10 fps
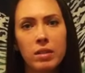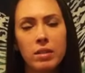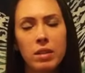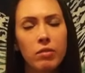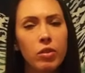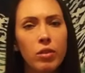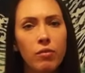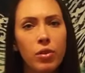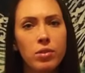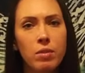see if you can
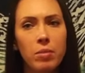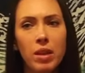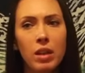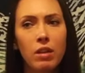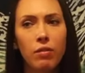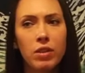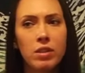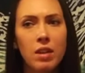feel something, and if it's